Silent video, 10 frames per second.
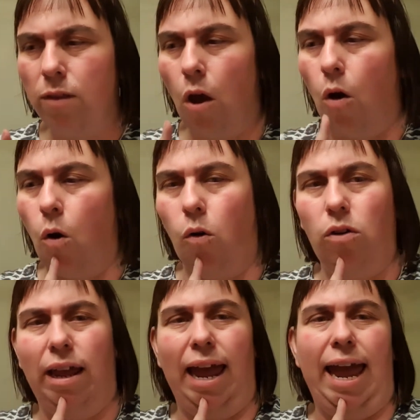
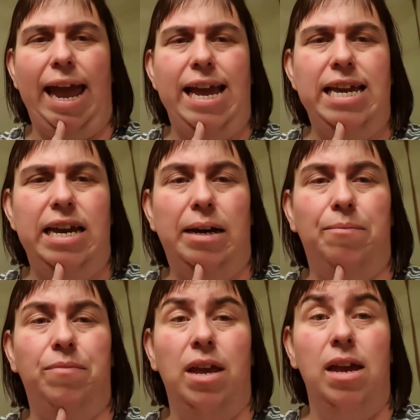on a
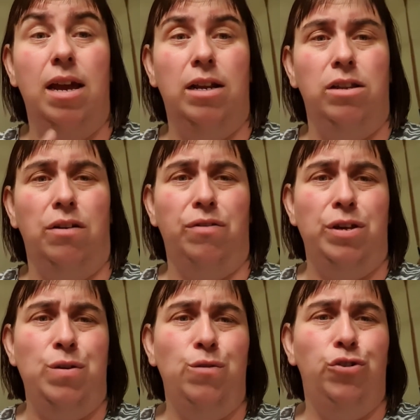another
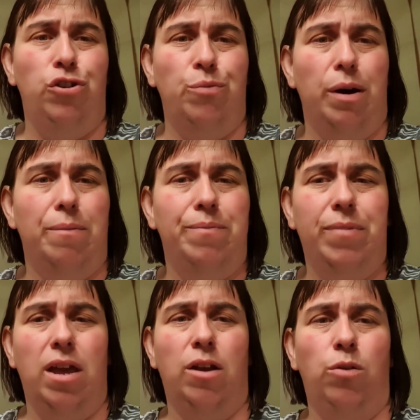YouTuber
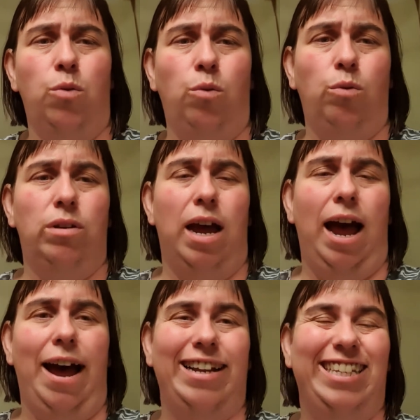called
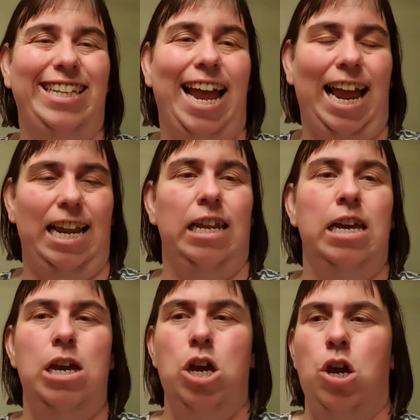Dan,
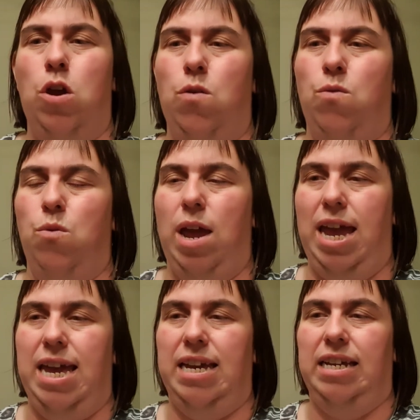who
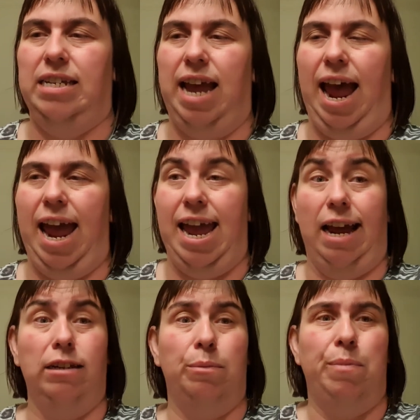is a
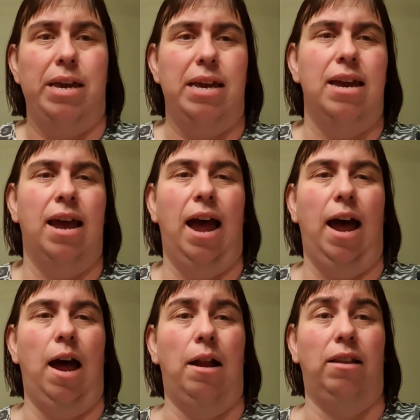Aspie,
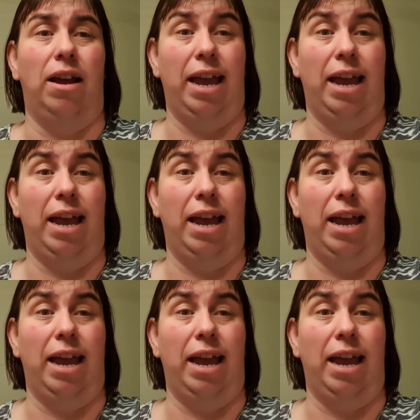like